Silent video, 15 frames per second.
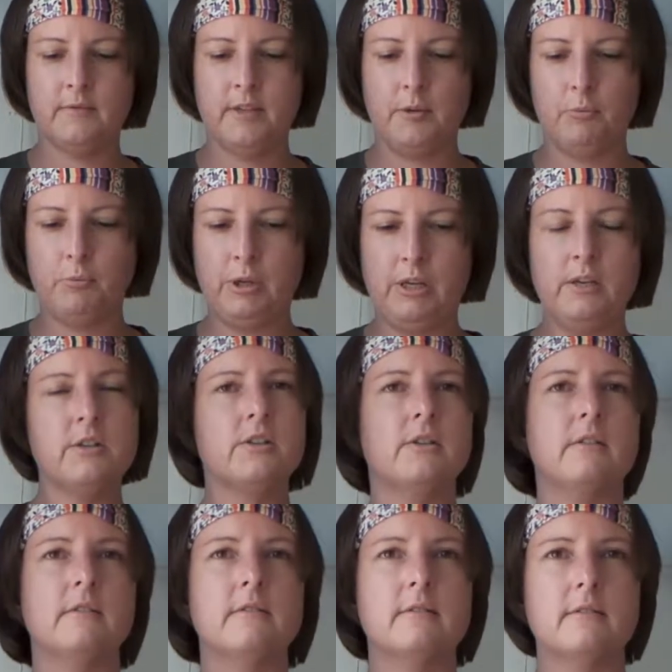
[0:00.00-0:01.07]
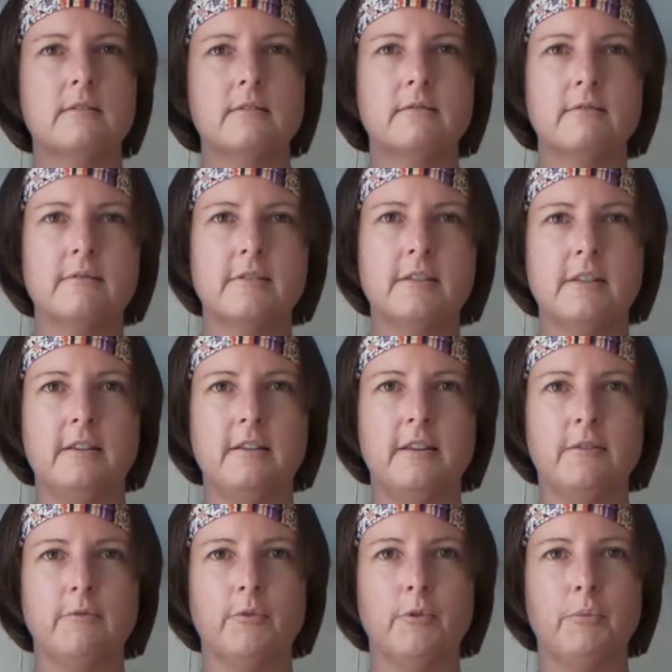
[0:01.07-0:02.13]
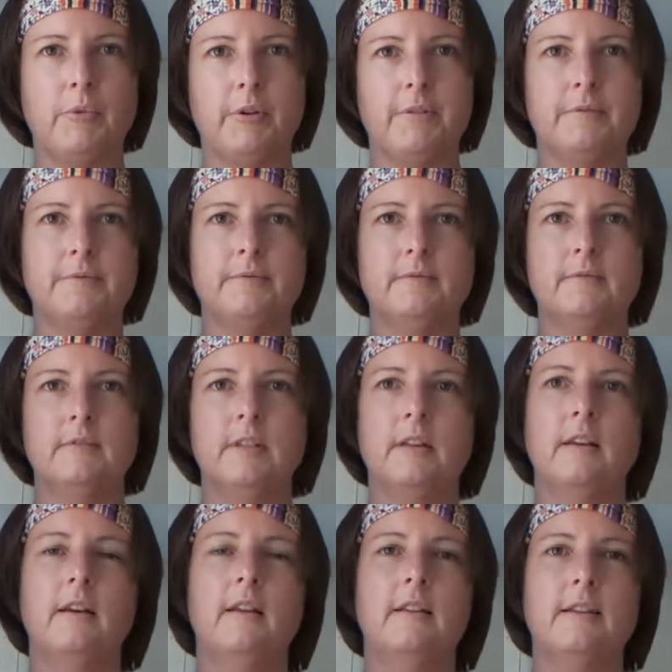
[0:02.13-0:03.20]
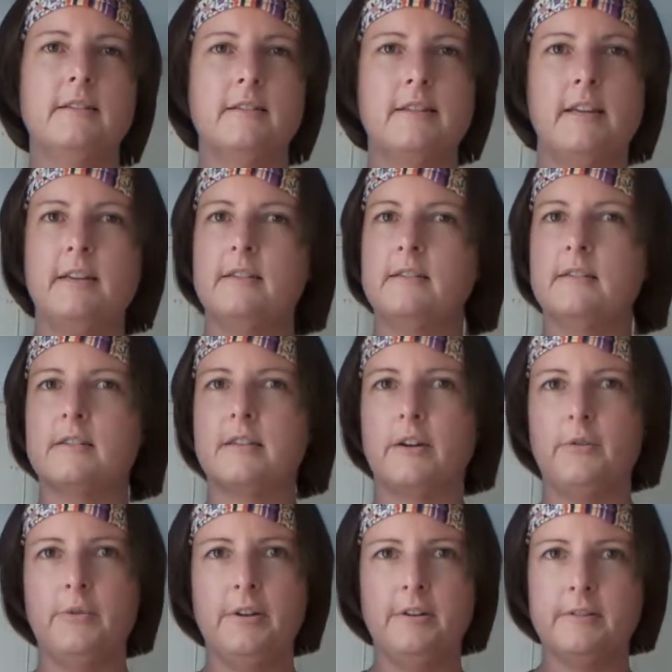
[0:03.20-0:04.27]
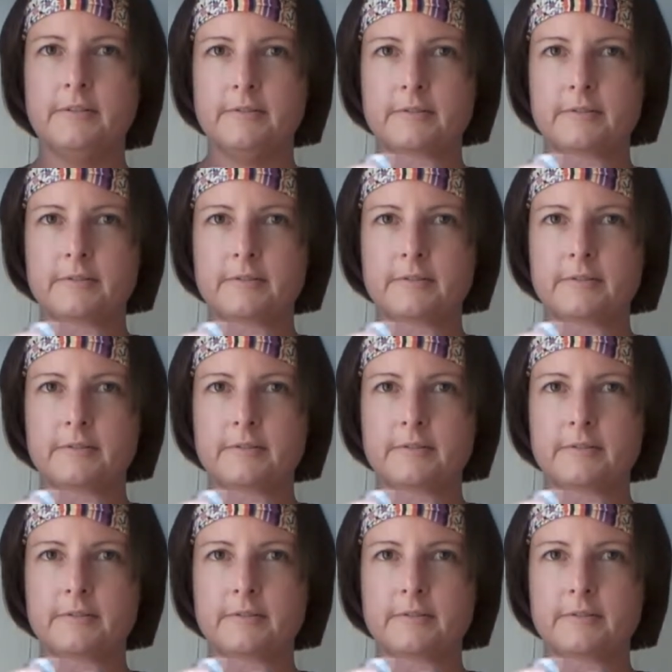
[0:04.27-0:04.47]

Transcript: and peaches in the aroma. Let's taste it, shall we?